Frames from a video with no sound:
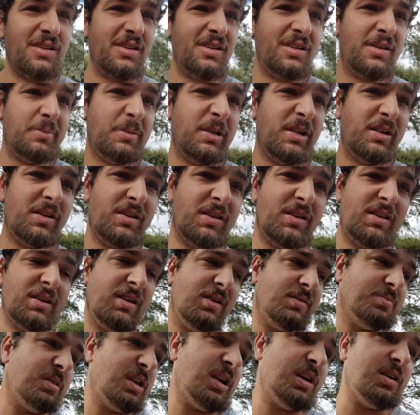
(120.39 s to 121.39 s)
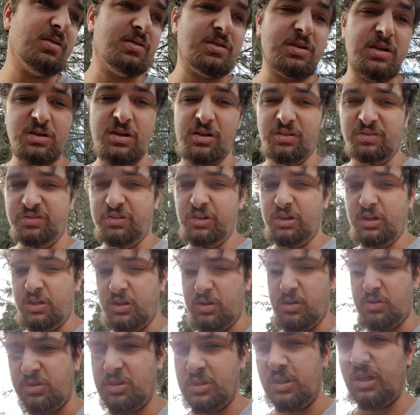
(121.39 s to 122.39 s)
limit the amount of
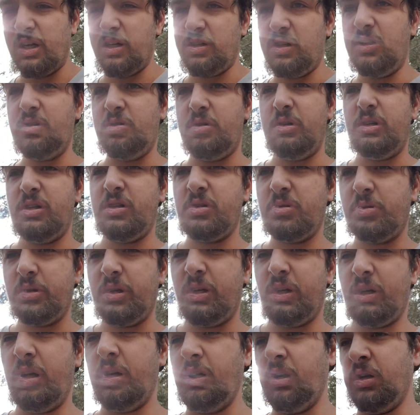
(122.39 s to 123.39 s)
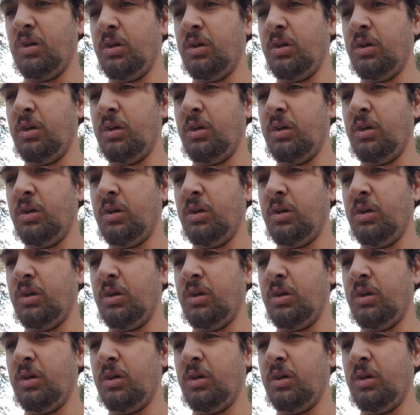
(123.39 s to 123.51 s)
videos that I do each week.